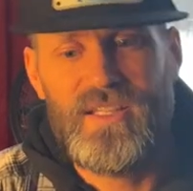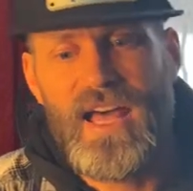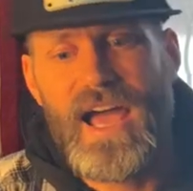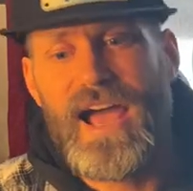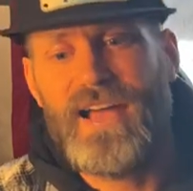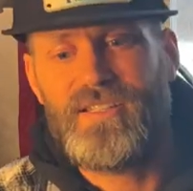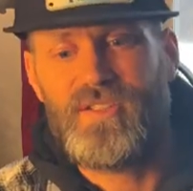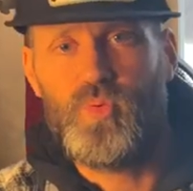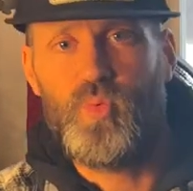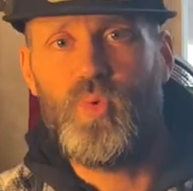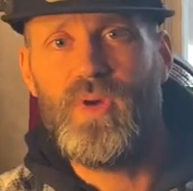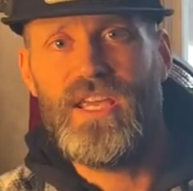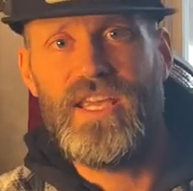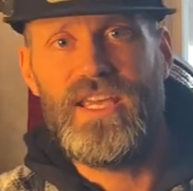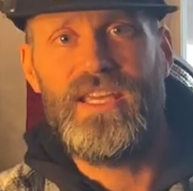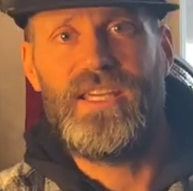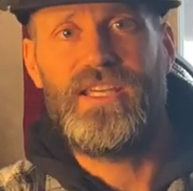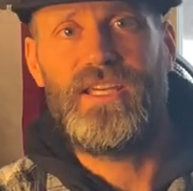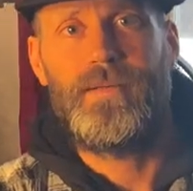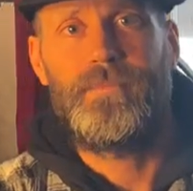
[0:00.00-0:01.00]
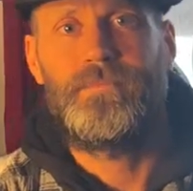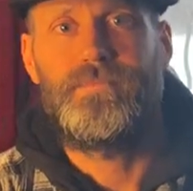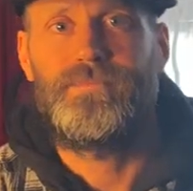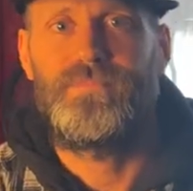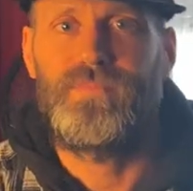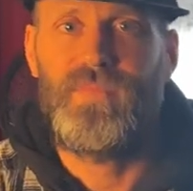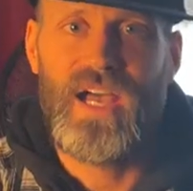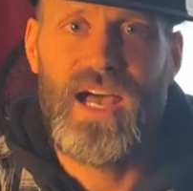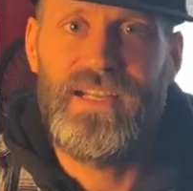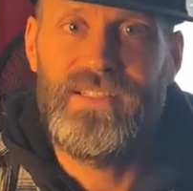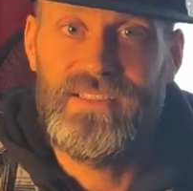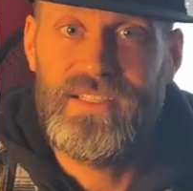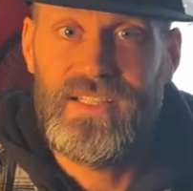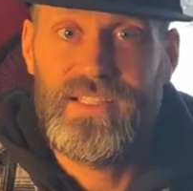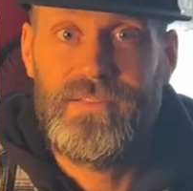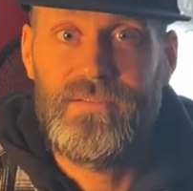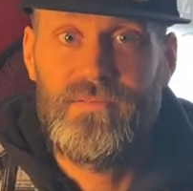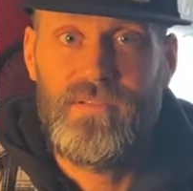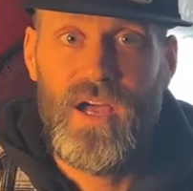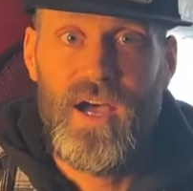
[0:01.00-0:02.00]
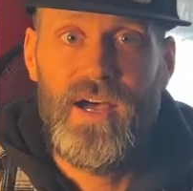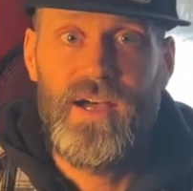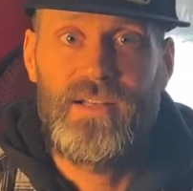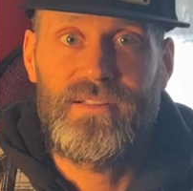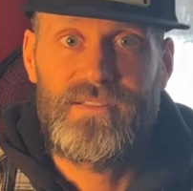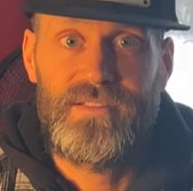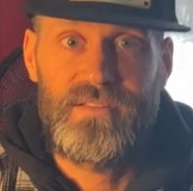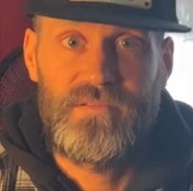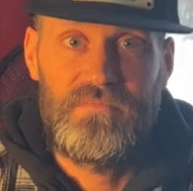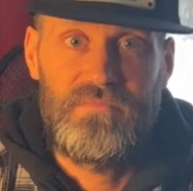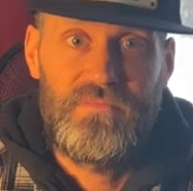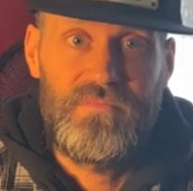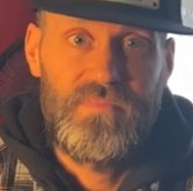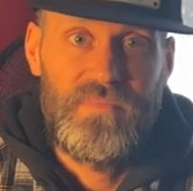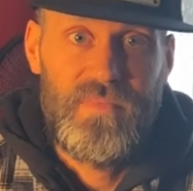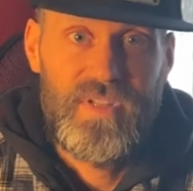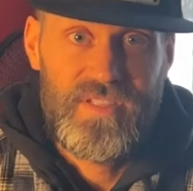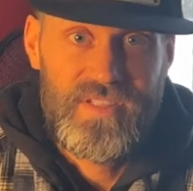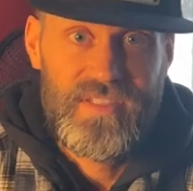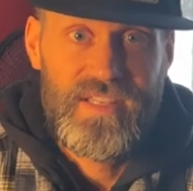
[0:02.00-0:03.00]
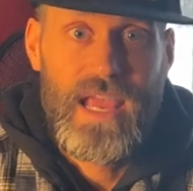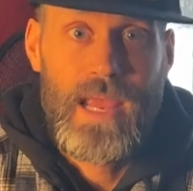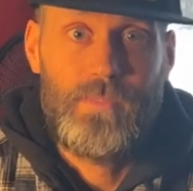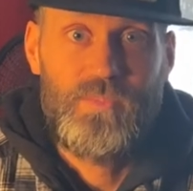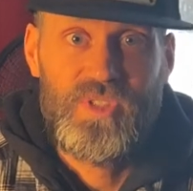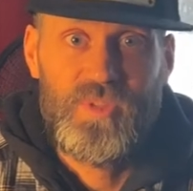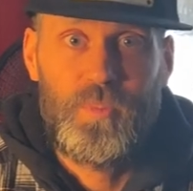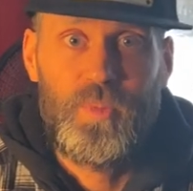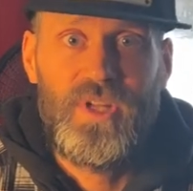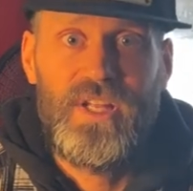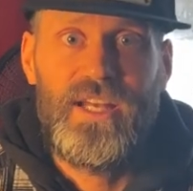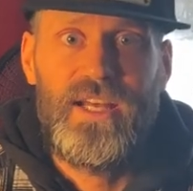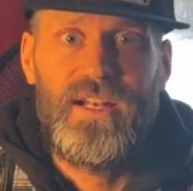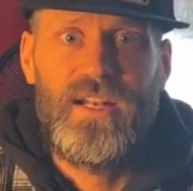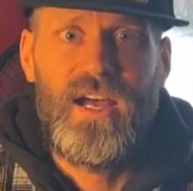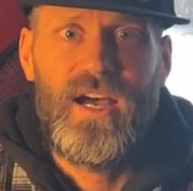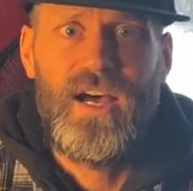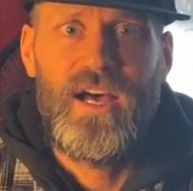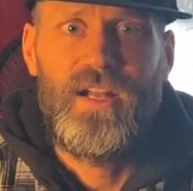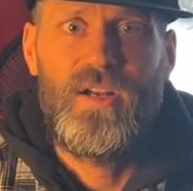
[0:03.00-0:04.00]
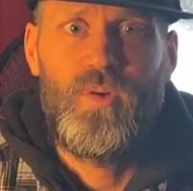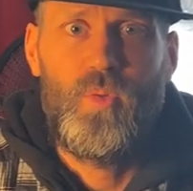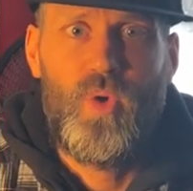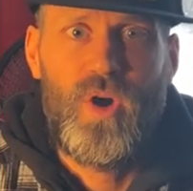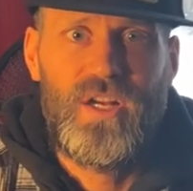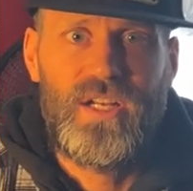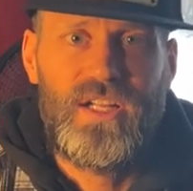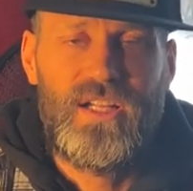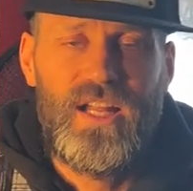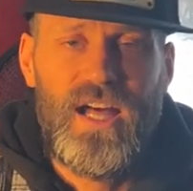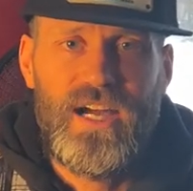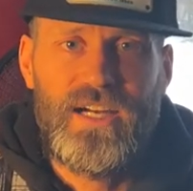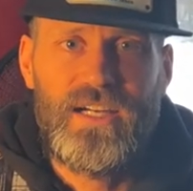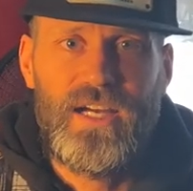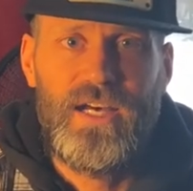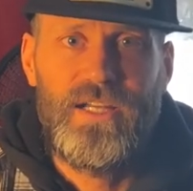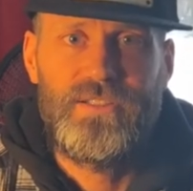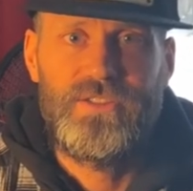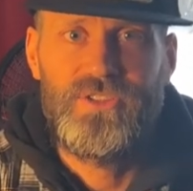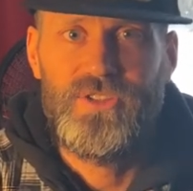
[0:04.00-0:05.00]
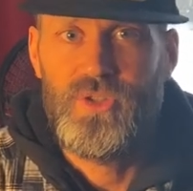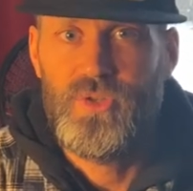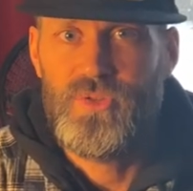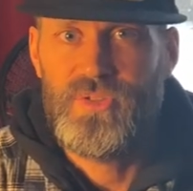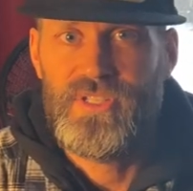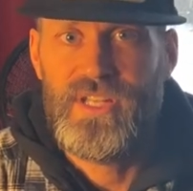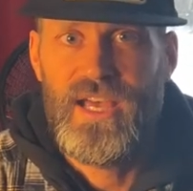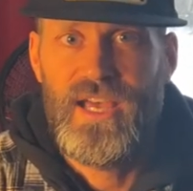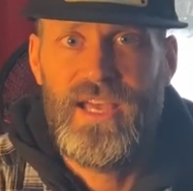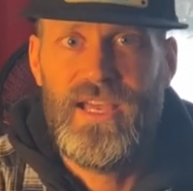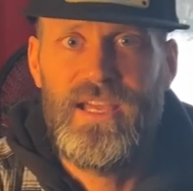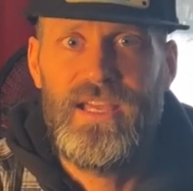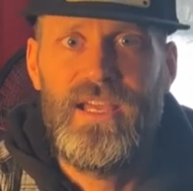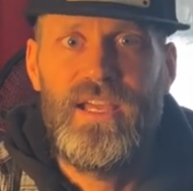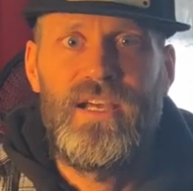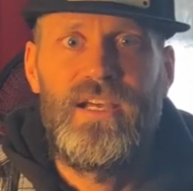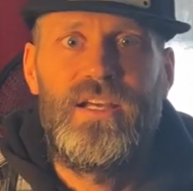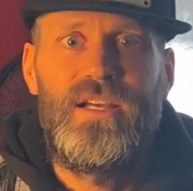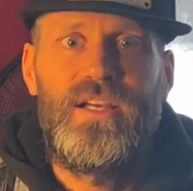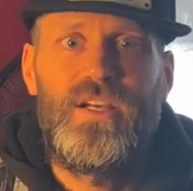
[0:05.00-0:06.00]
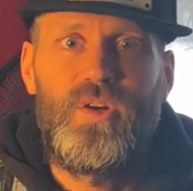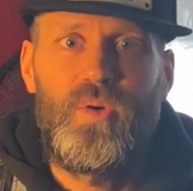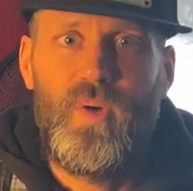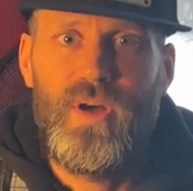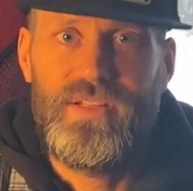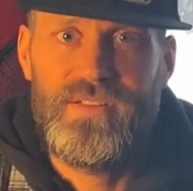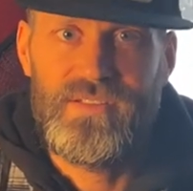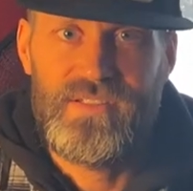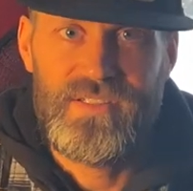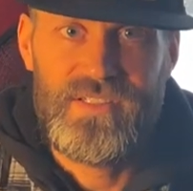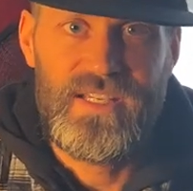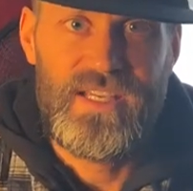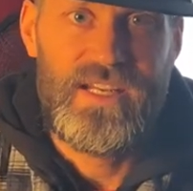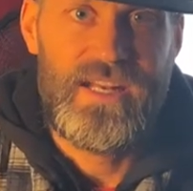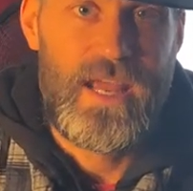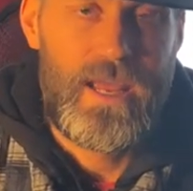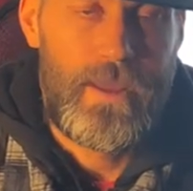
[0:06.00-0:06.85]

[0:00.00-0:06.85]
last week, I did the same split. On 1 o'clock on Tuesday, went and skied